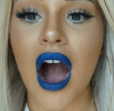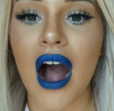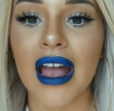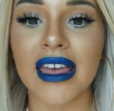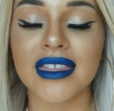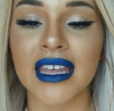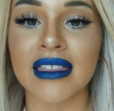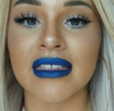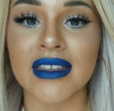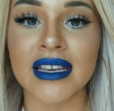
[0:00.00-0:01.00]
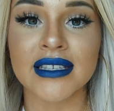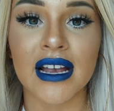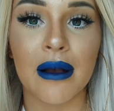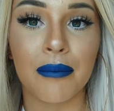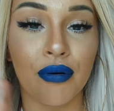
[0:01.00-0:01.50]
I think that
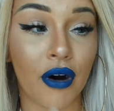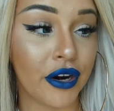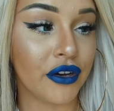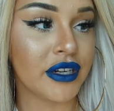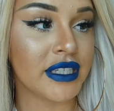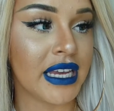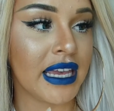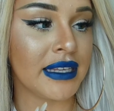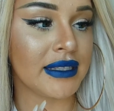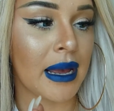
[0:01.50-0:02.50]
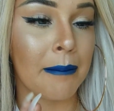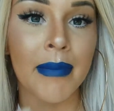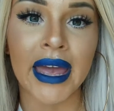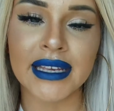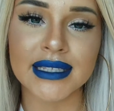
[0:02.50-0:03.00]
this product is
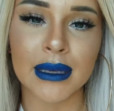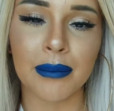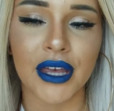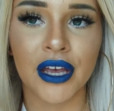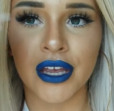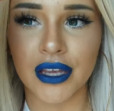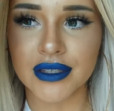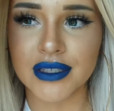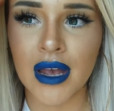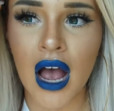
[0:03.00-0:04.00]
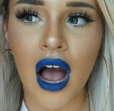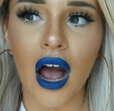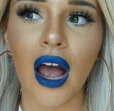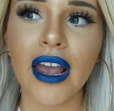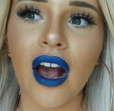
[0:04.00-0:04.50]
amazing because
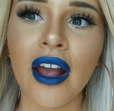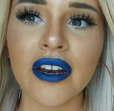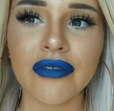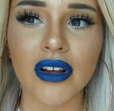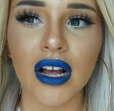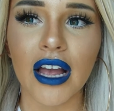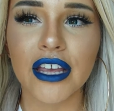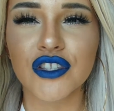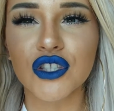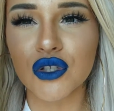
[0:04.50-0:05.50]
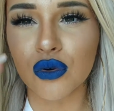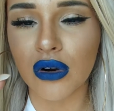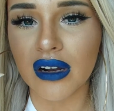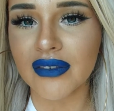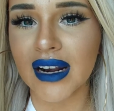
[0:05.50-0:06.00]
I kind of I
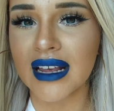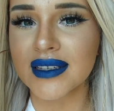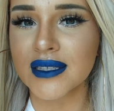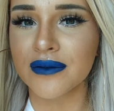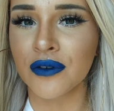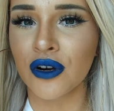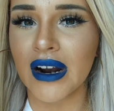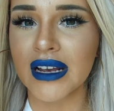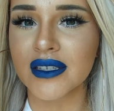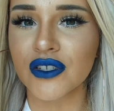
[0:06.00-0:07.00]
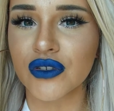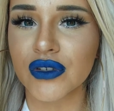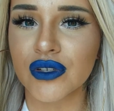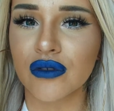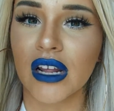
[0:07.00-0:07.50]
sort of class Sephora as a
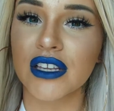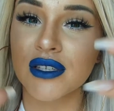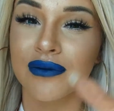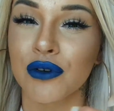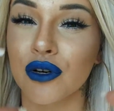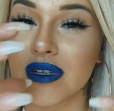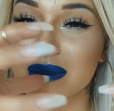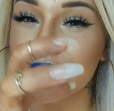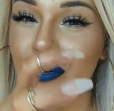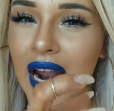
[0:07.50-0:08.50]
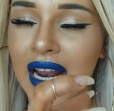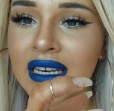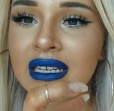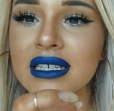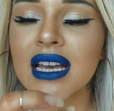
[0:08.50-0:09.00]
drugstore like Sephora's
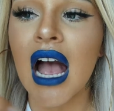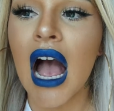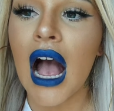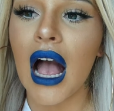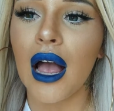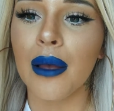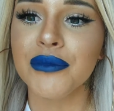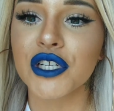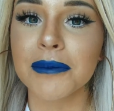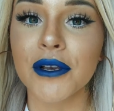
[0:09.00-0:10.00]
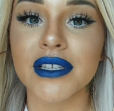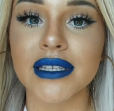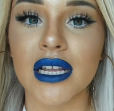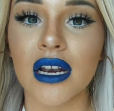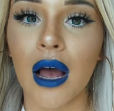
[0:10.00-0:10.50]
brand um, just because
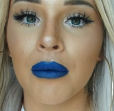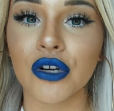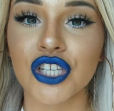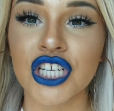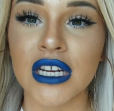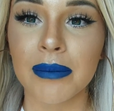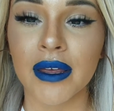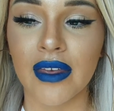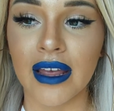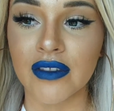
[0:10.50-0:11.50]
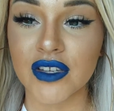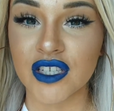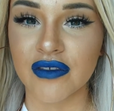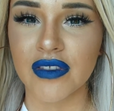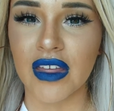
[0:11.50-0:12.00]
it's a lot more cheaper than the
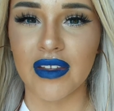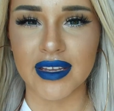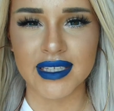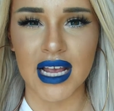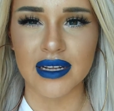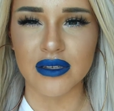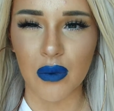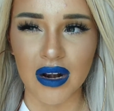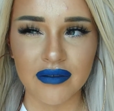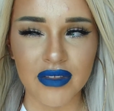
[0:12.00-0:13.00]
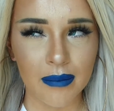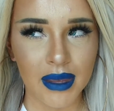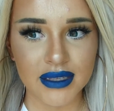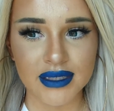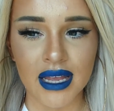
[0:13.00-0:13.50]
stuff that they sell as well if that
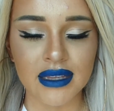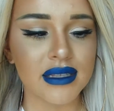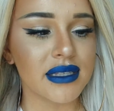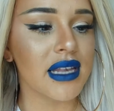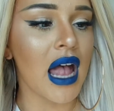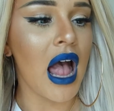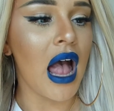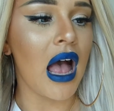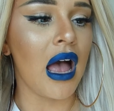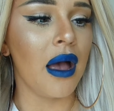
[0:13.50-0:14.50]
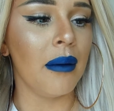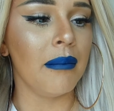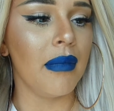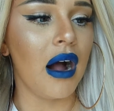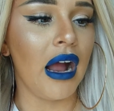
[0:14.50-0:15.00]
makes sense
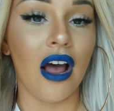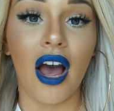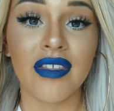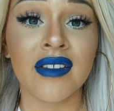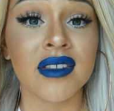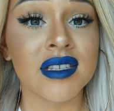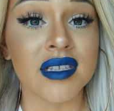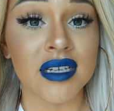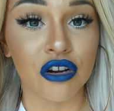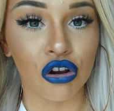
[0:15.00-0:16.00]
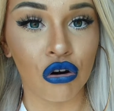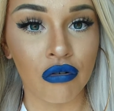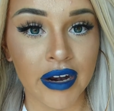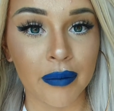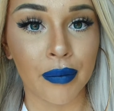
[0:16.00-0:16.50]
um, and I think this is an
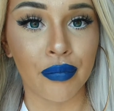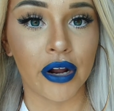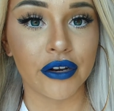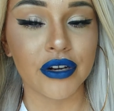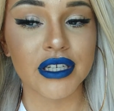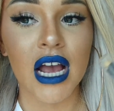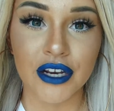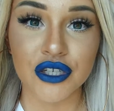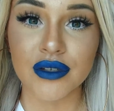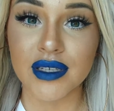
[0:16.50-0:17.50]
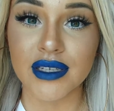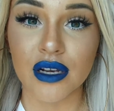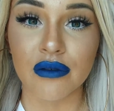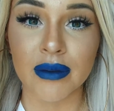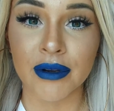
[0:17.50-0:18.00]
incredible product. I choose
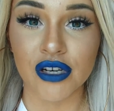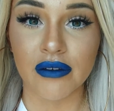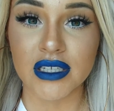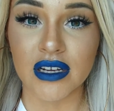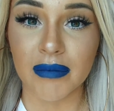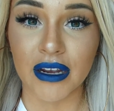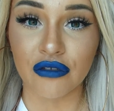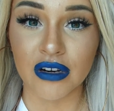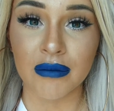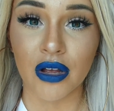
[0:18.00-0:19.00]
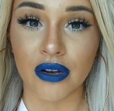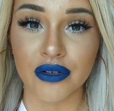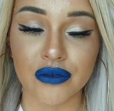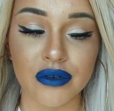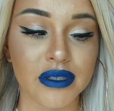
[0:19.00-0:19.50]
this over the majority of my cream
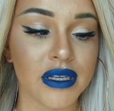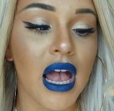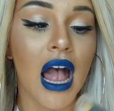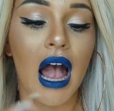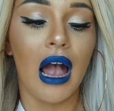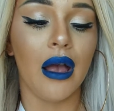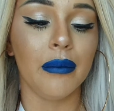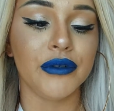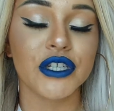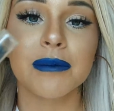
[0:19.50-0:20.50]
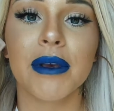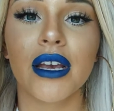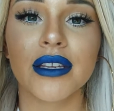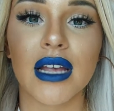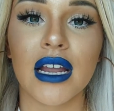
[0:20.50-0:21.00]
contours um, just
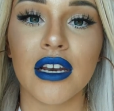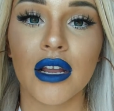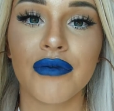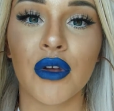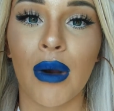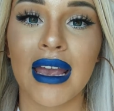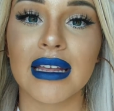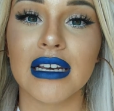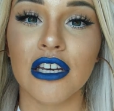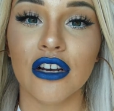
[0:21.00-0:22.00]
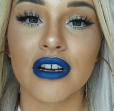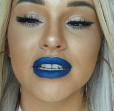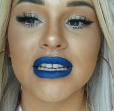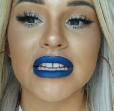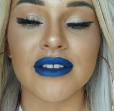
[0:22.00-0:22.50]
because I love the way it
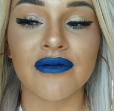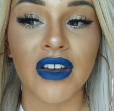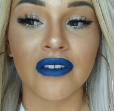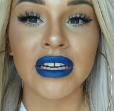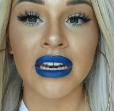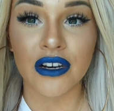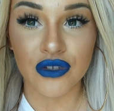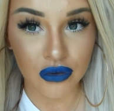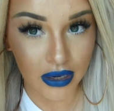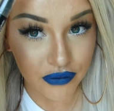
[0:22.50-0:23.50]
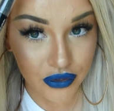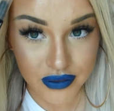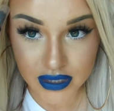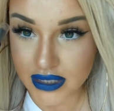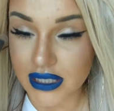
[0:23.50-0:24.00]
looks. It's very natural. I've
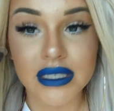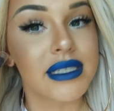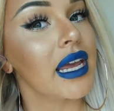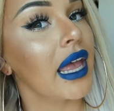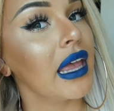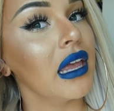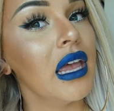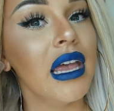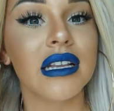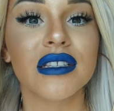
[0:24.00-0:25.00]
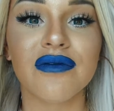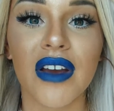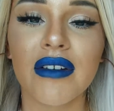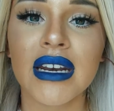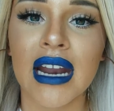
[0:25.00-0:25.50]
used it today. It's
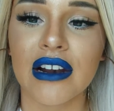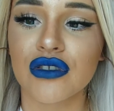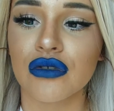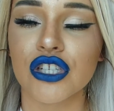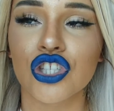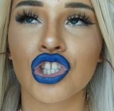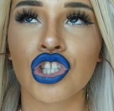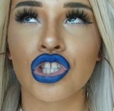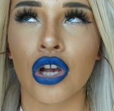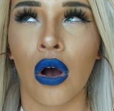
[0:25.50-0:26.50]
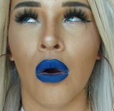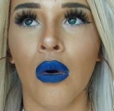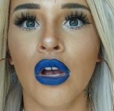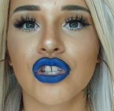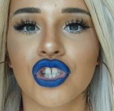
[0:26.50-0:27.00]
very natural. It's so,
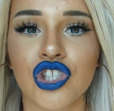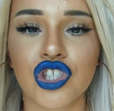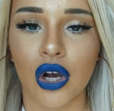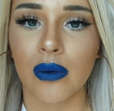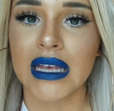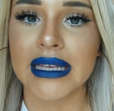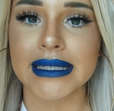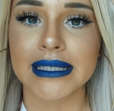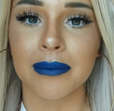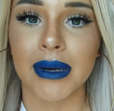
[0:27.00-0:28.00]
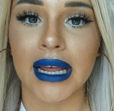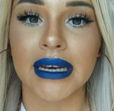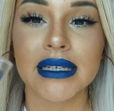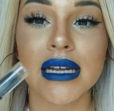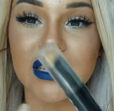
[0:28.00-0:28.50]
so easy to blend.